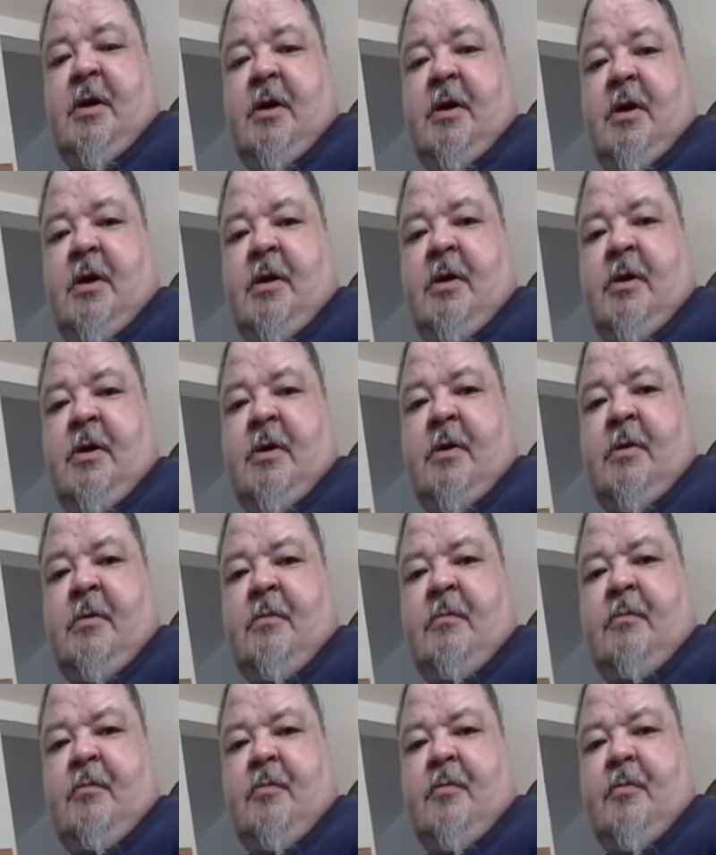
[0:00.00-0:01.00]

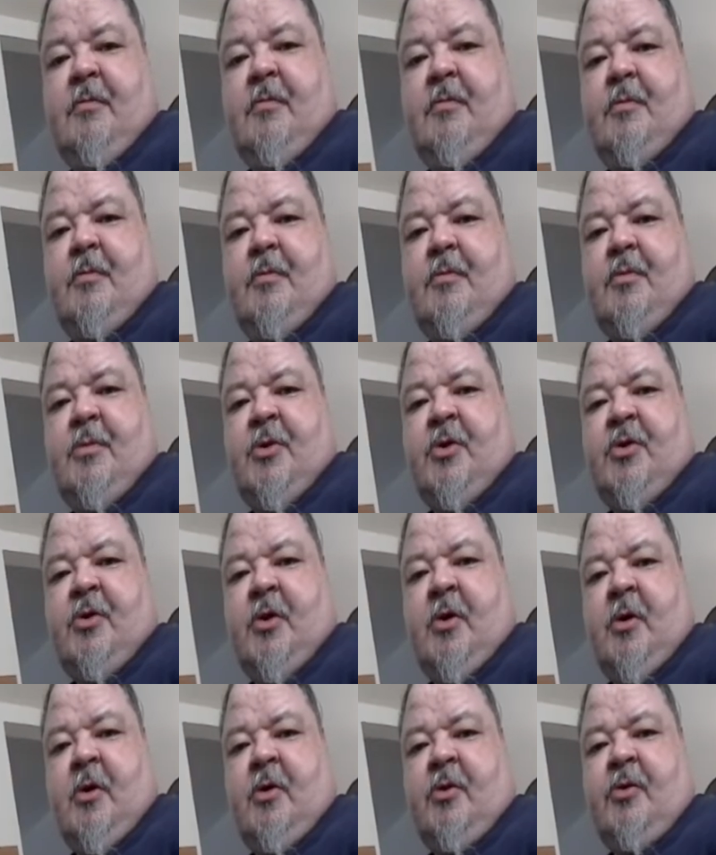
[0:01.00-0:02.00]
And this
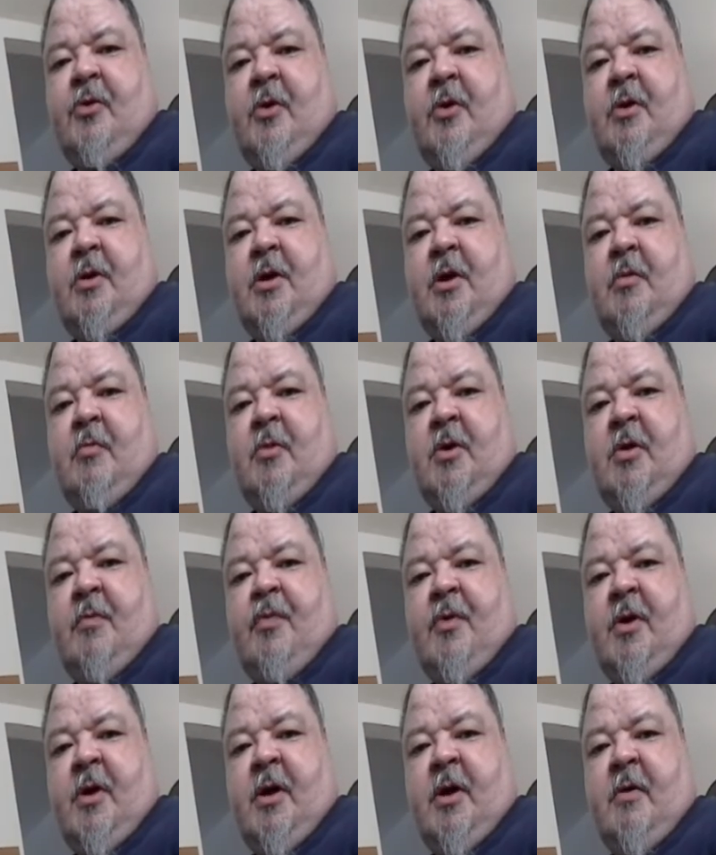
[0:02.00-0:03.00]
car started coming
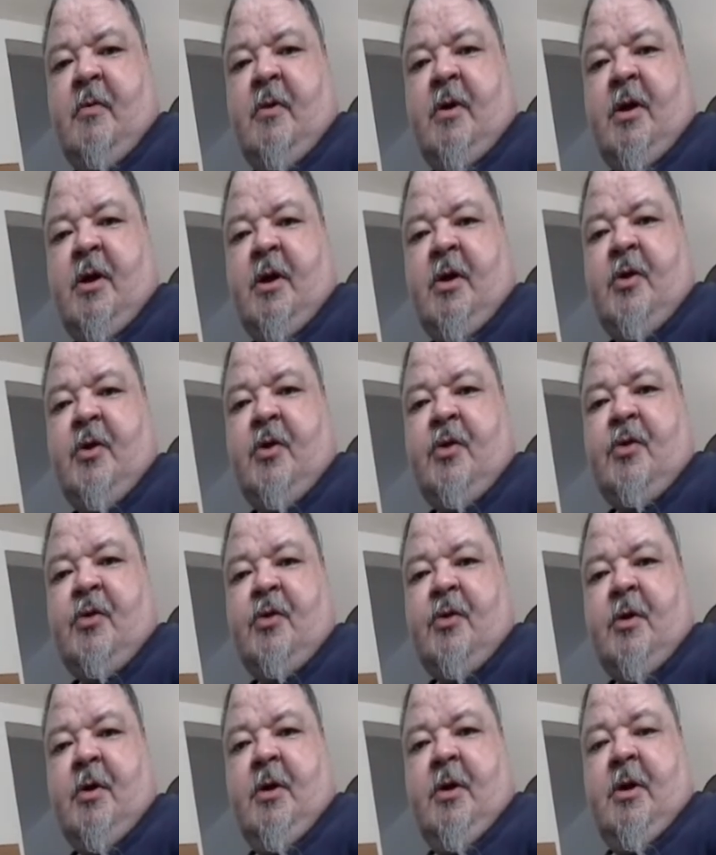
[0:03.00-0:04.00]
up the highway, and I just
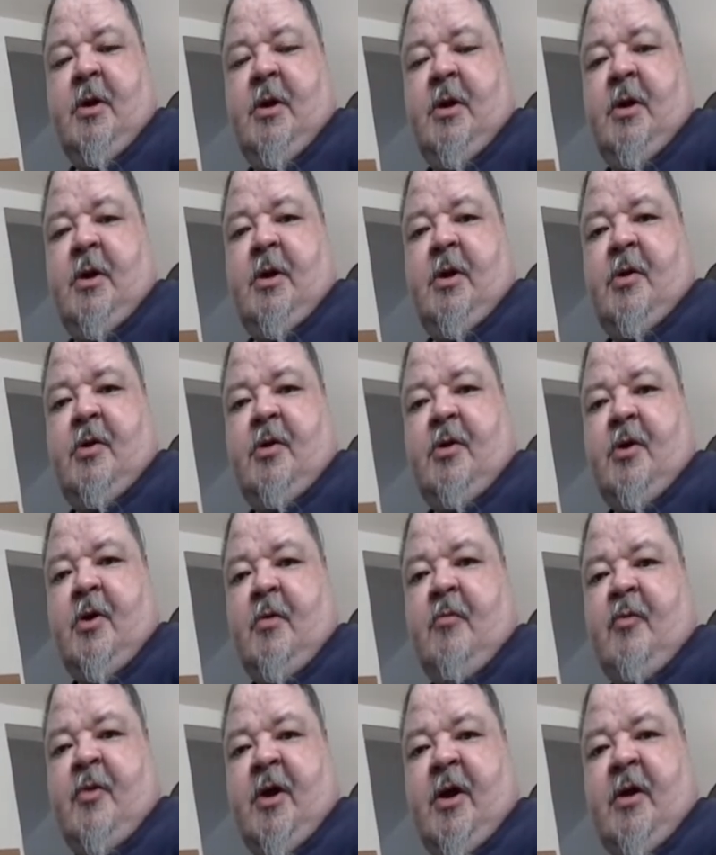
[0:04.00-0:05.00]

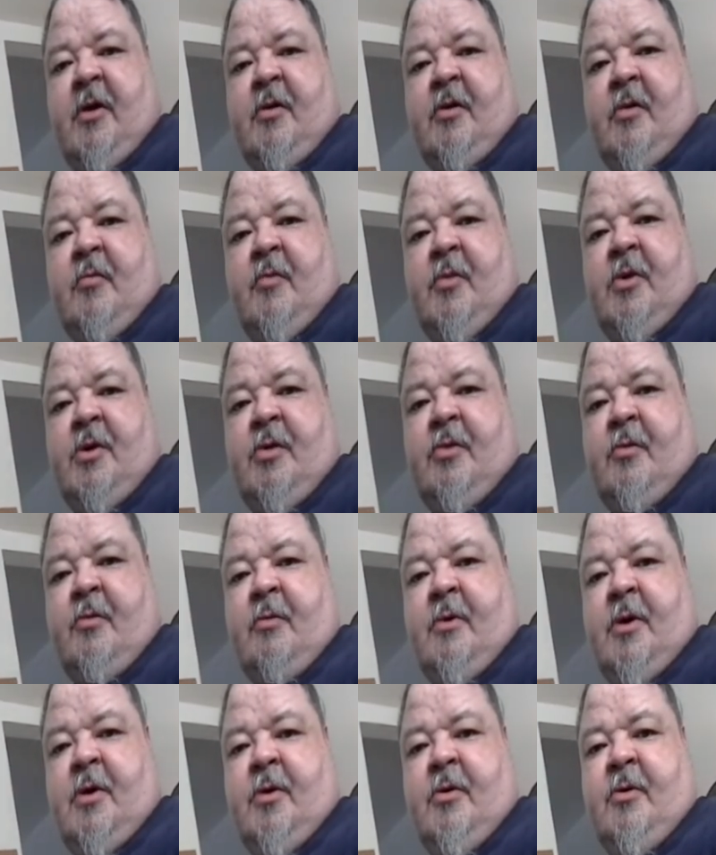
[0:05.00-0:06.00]
jumped out in the middle of the
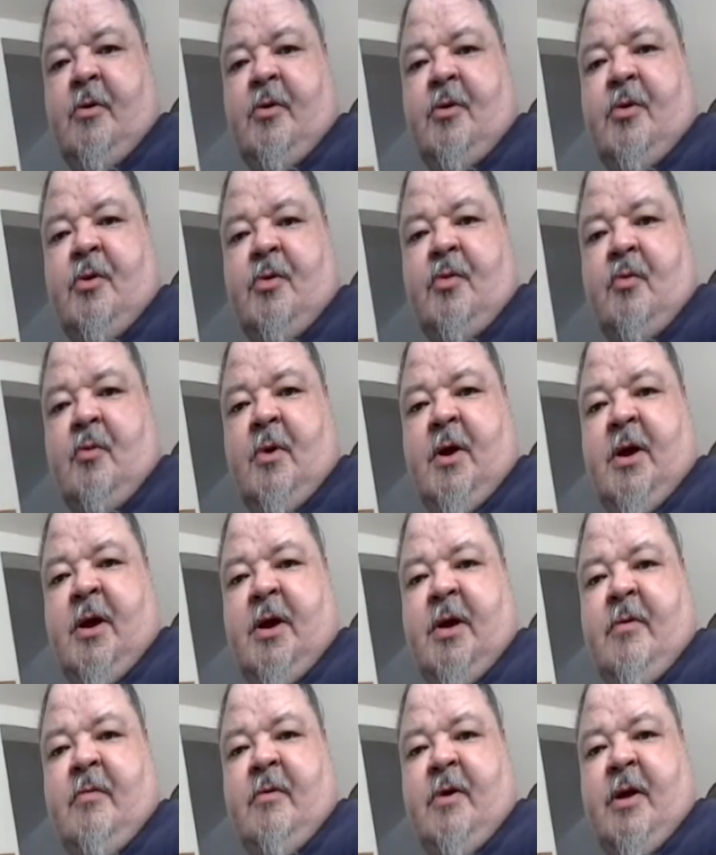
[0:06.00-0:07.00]
road and just
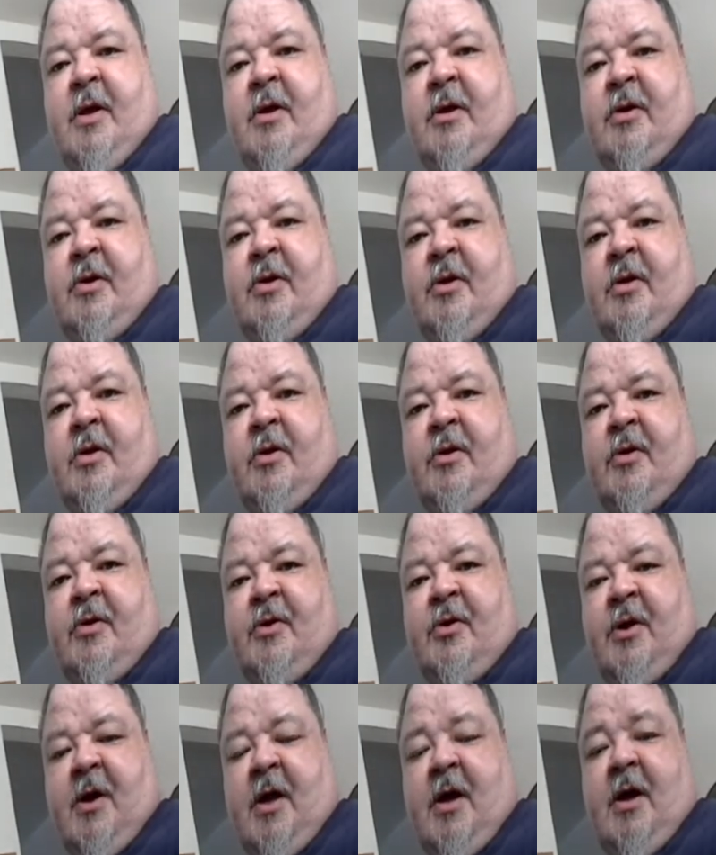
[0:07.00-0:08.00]
waved at it till it
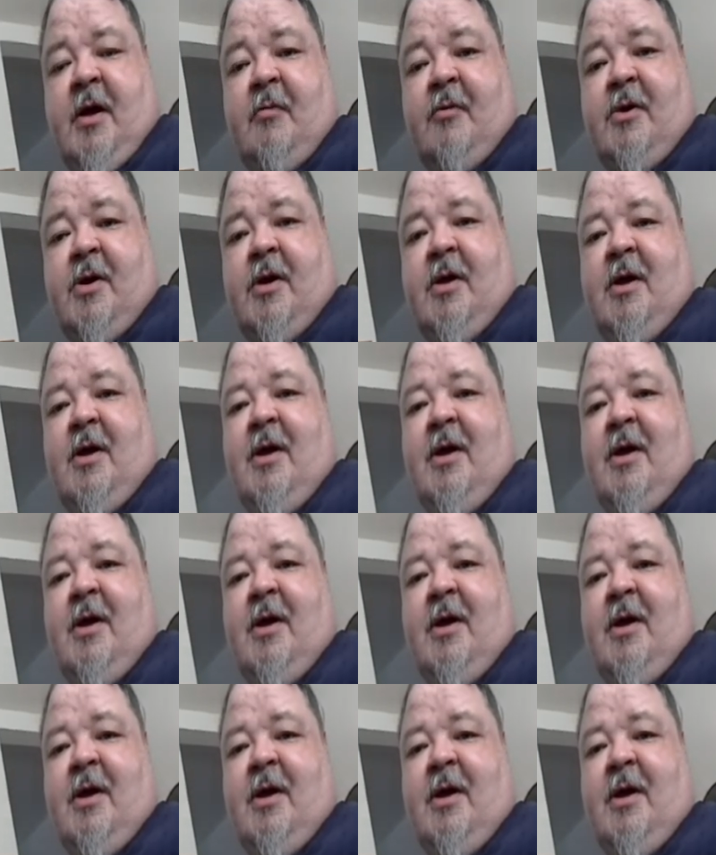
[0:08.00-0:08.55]
stopped.